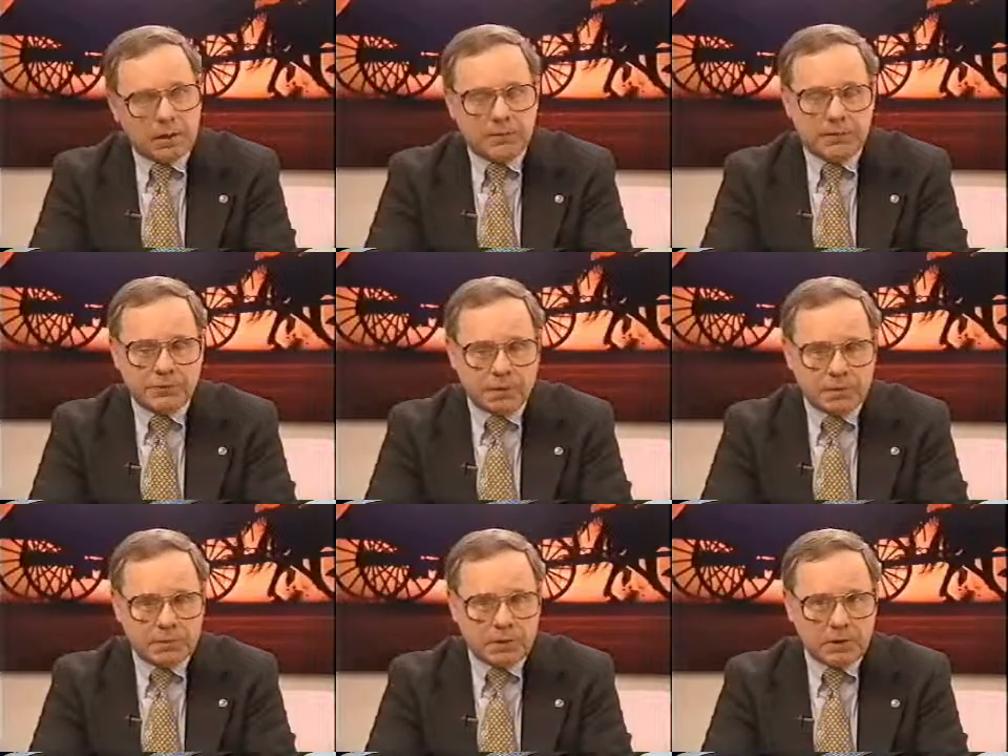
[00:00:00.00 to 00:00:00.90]
If you show
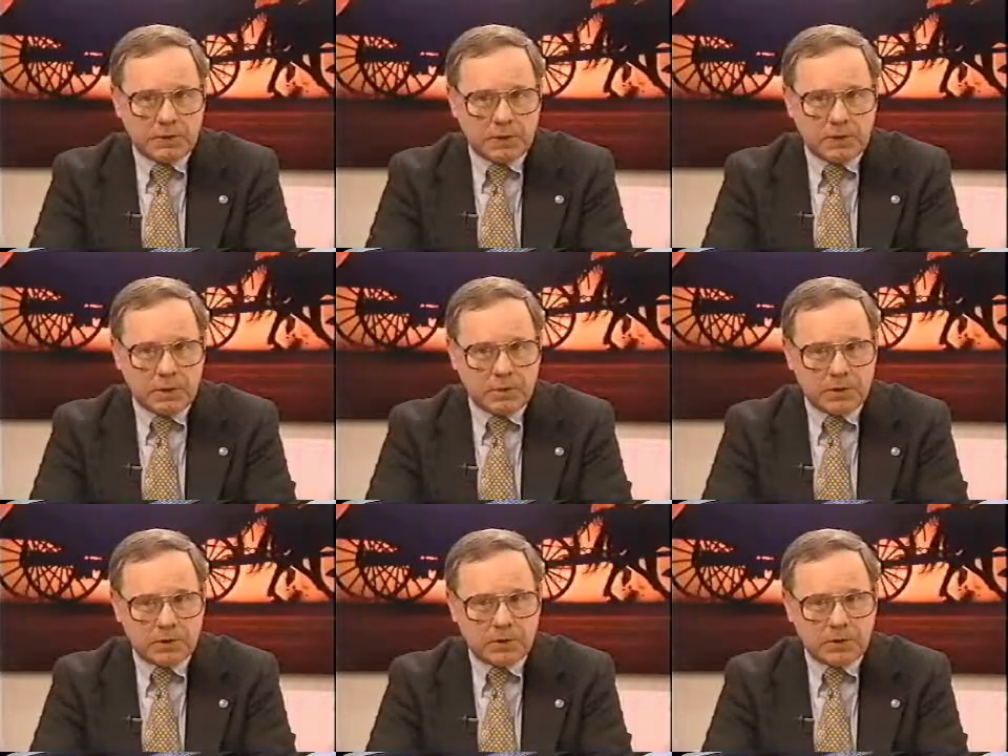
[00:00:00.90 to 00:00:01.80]
up 10 or 15
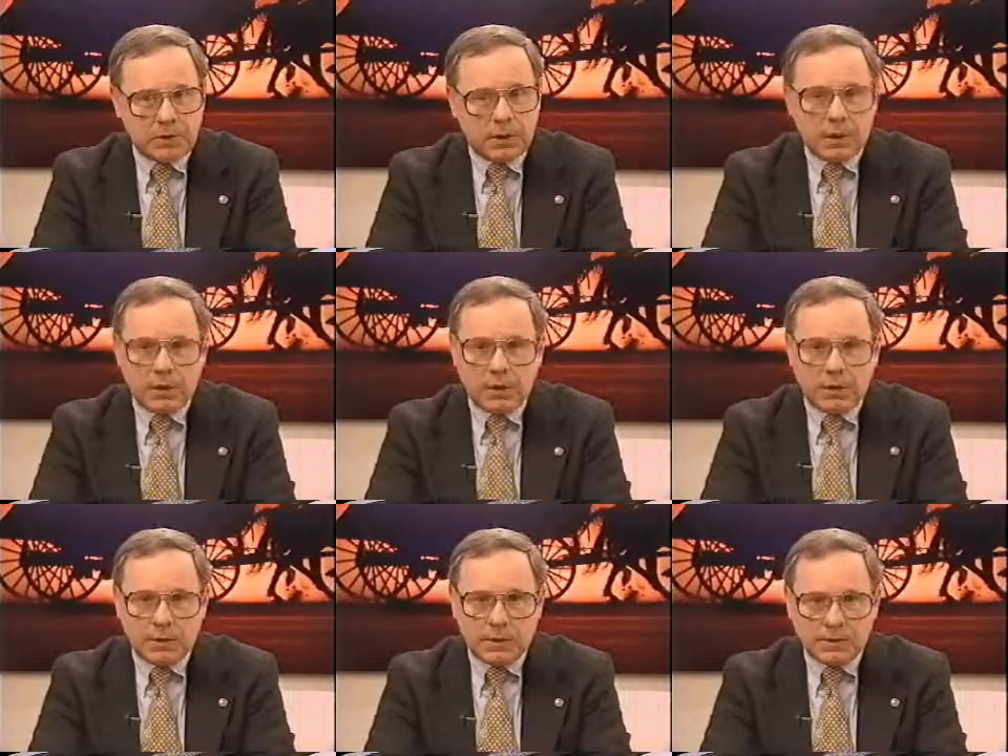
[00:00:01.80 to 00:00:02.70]
minutes early,
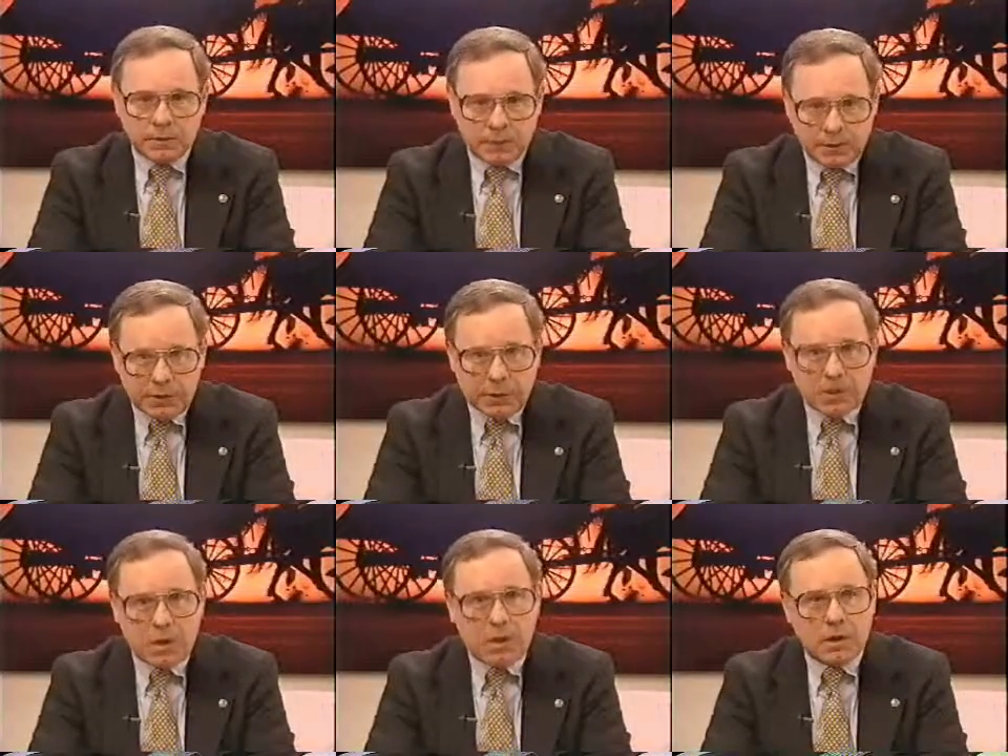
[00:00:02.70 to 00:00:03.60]
sit in your
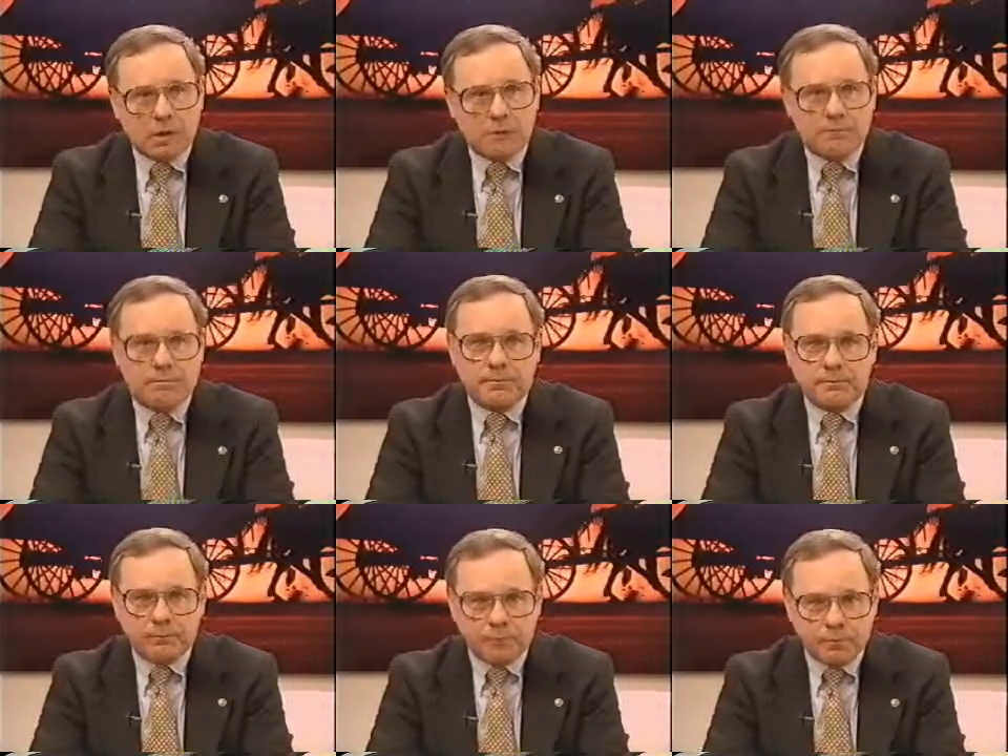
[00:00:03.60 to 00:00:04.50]
car,
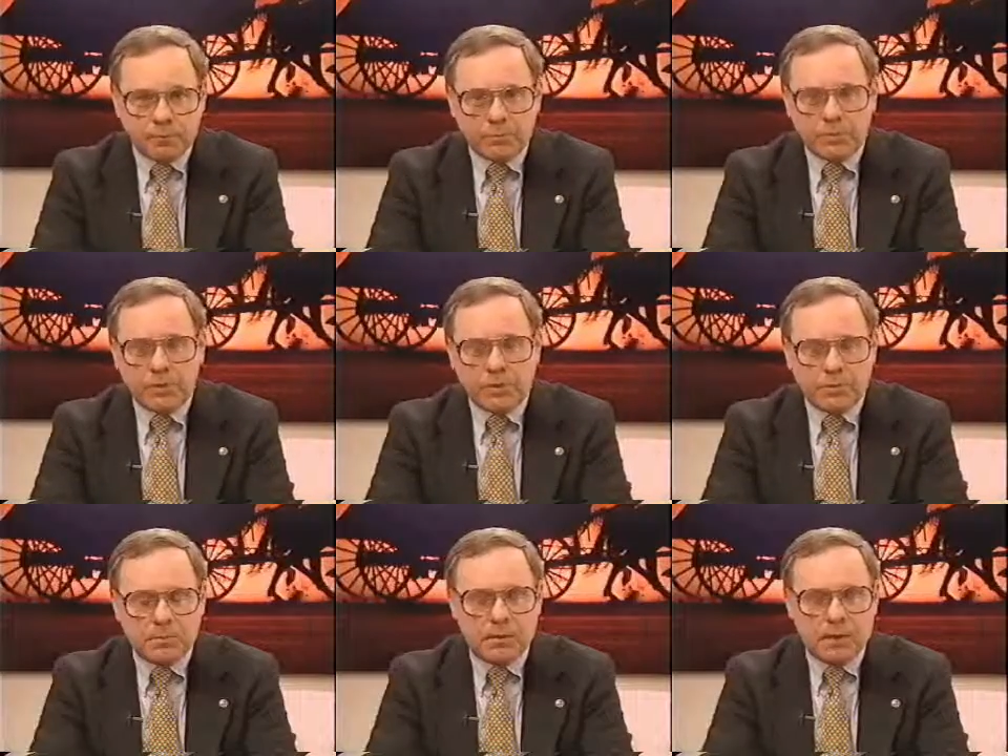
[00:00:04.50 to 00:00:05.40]

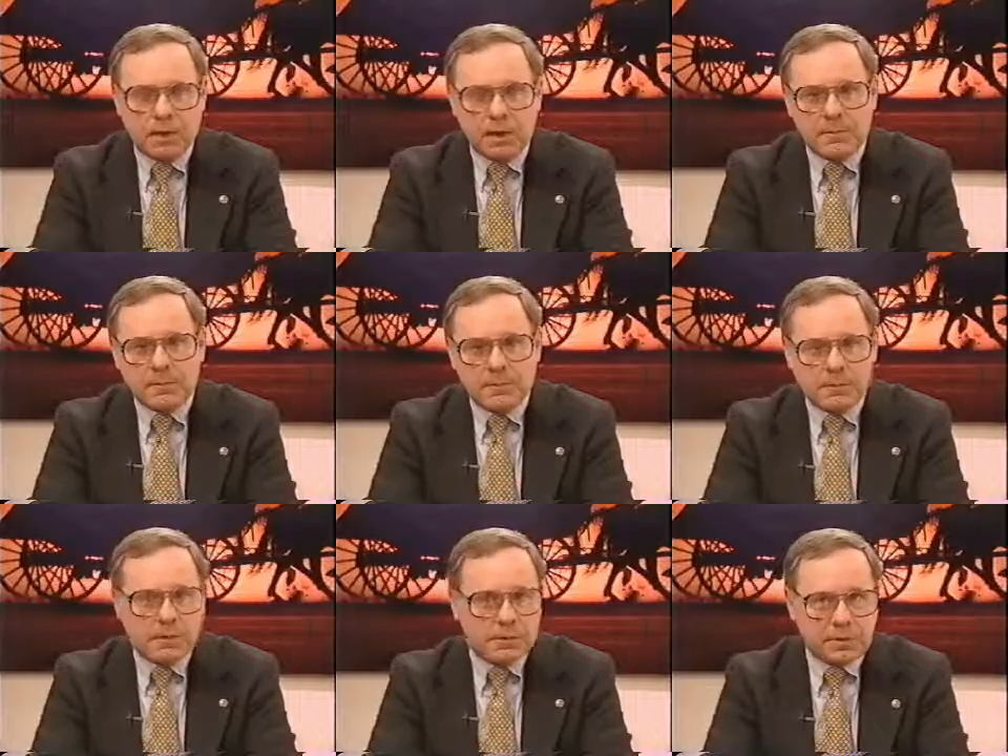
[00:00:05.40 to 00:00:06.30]
spend the time
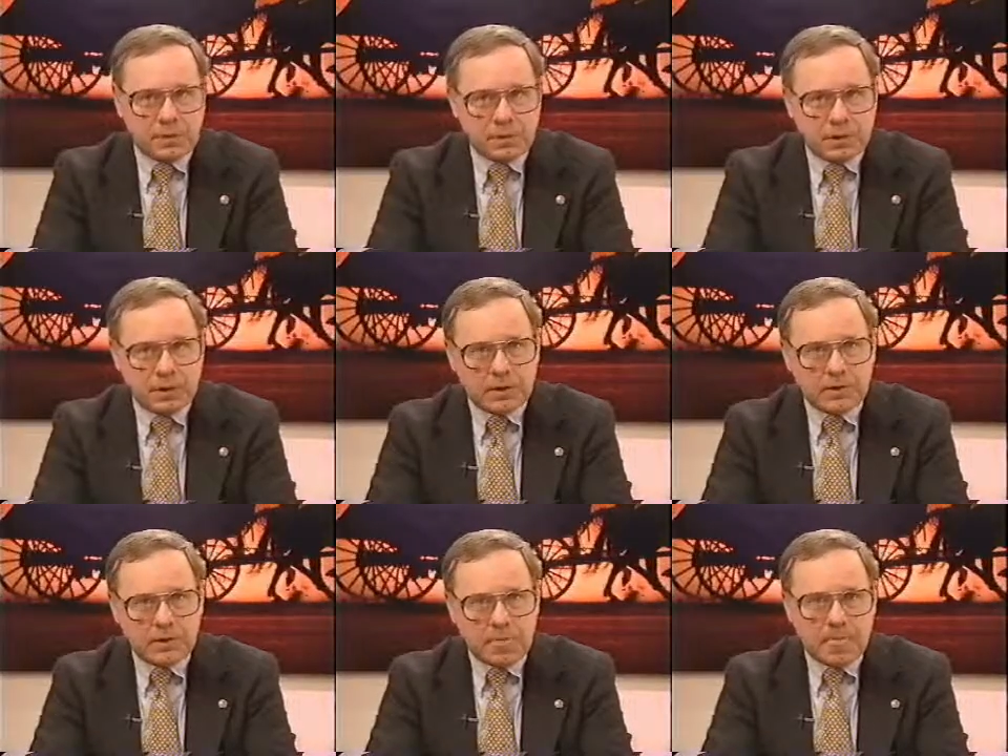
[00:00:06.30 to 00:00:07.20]
doing something
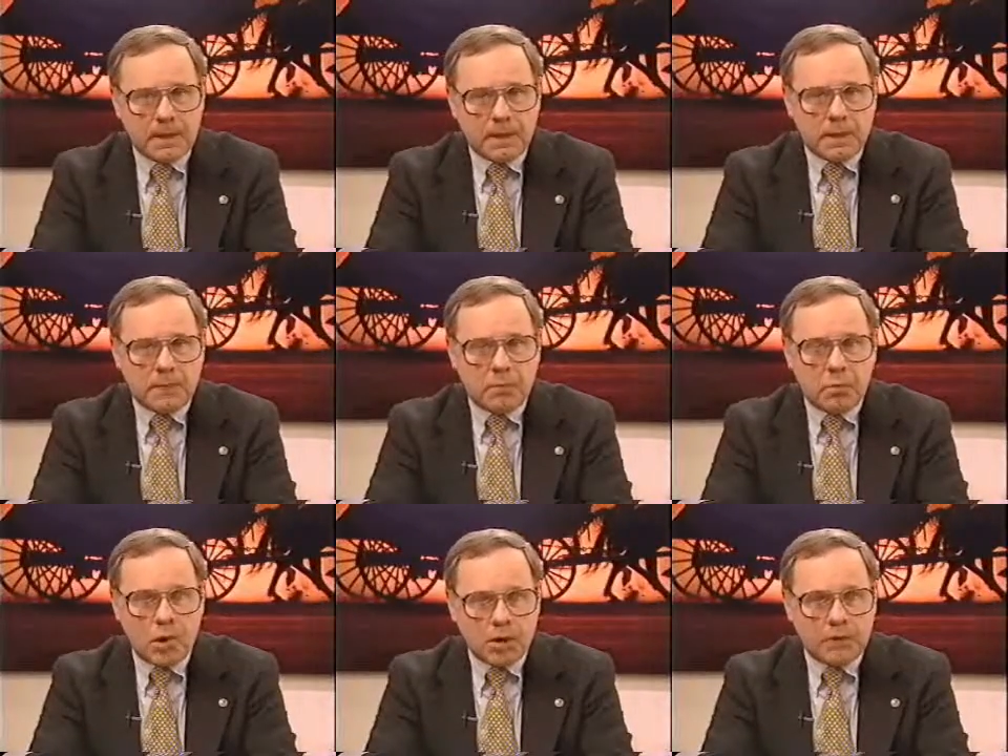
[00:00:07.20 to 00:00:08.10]
productive,
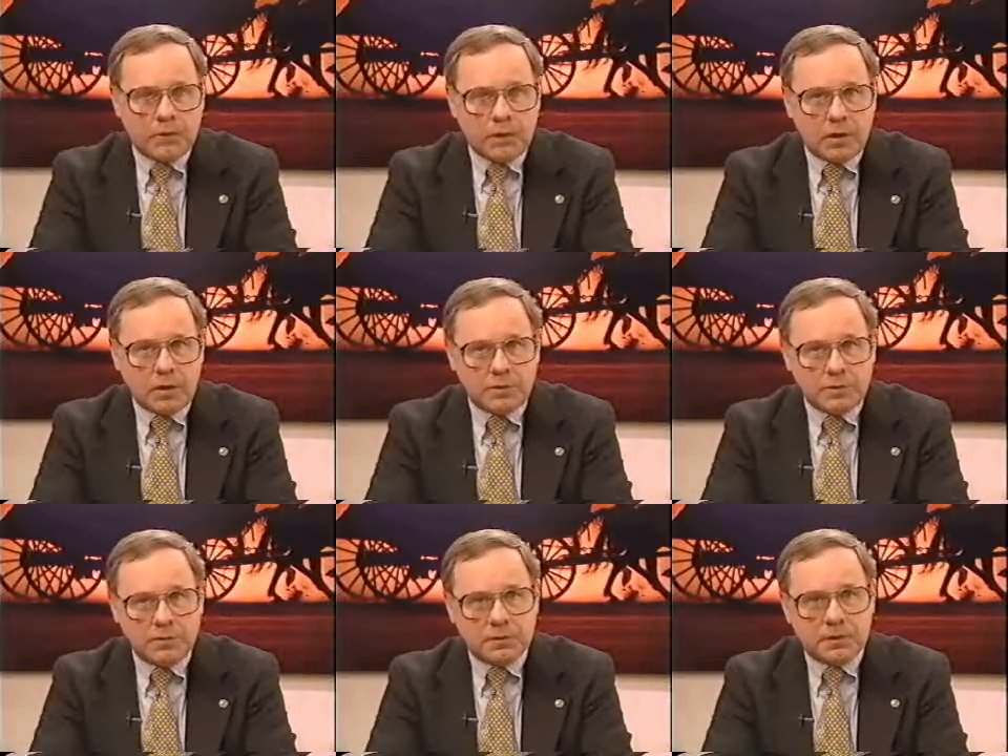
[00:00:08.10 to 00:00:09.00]
but walk into the
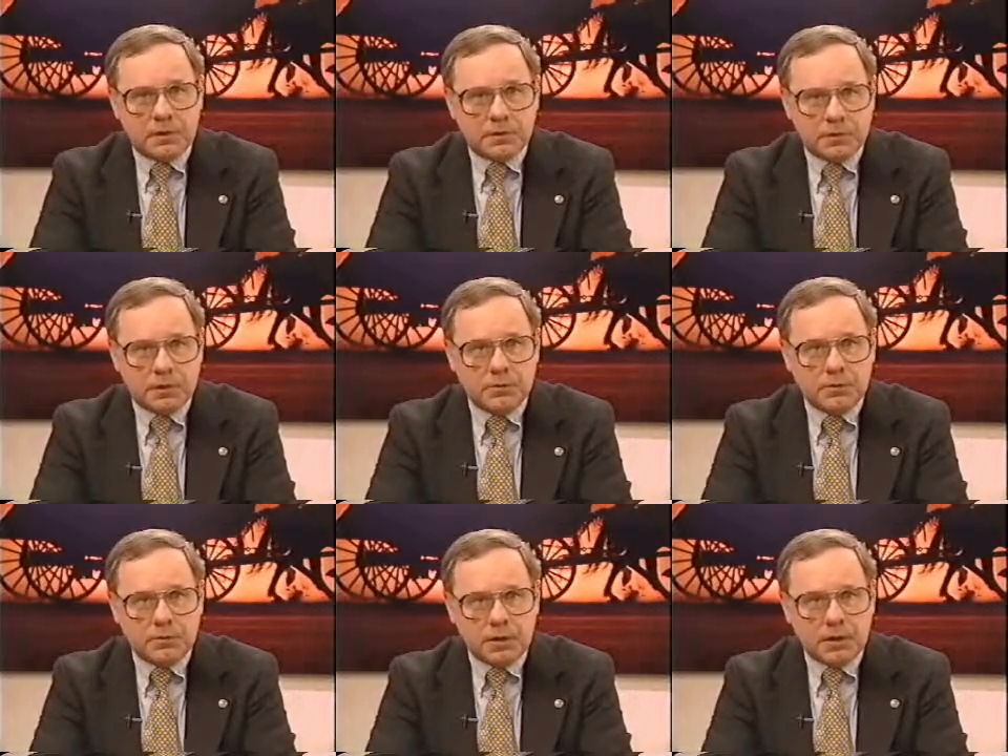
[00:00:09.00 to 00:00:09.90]
office as close
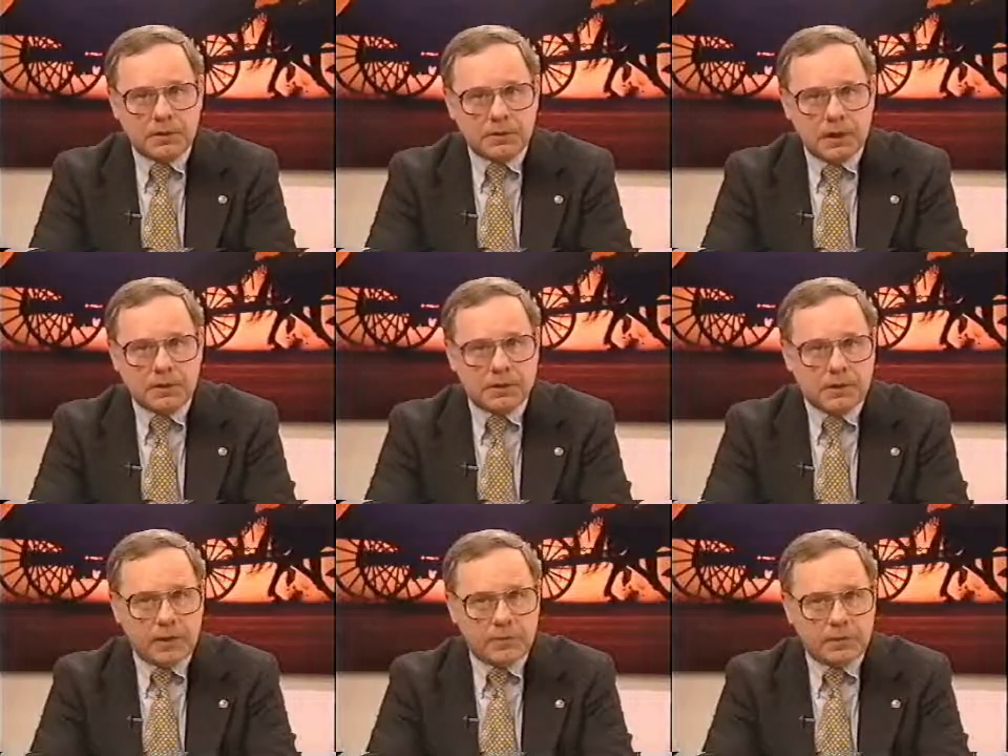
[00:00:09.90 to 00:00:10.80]
to being exactly
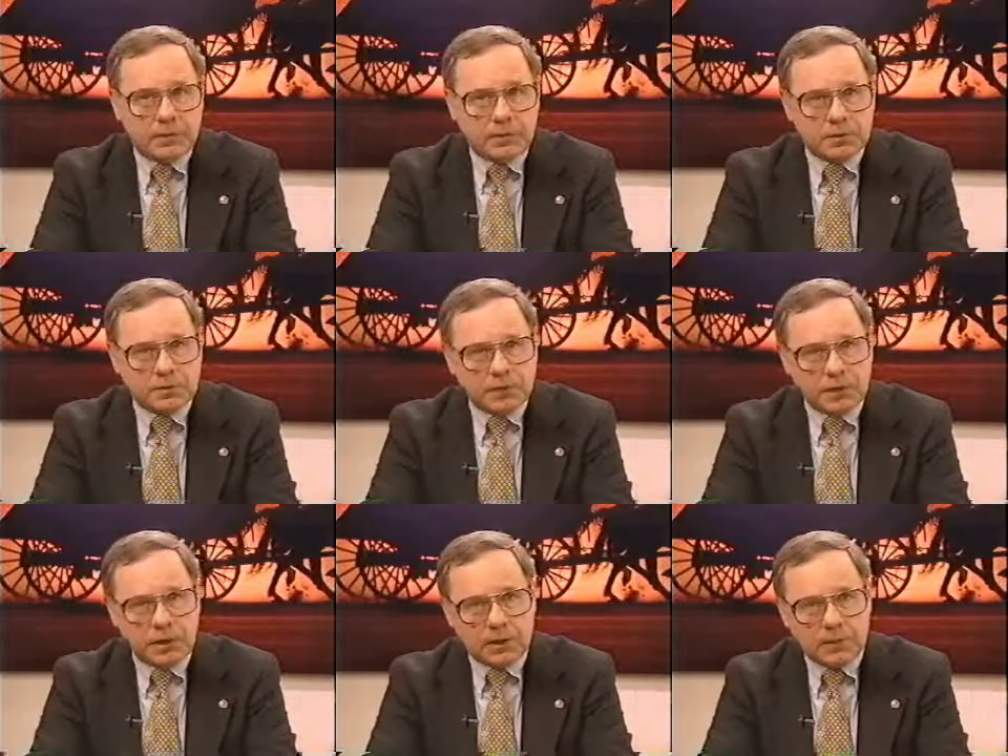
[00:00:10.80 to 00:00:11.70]
5 minutes early as you
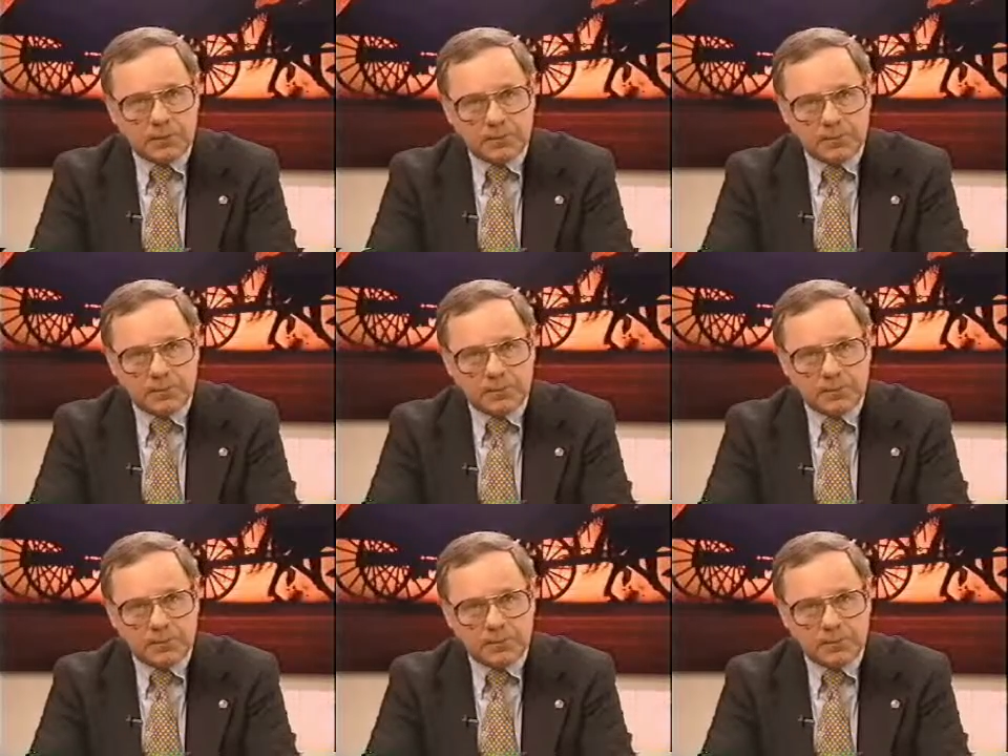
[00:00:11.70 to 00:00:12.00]
can.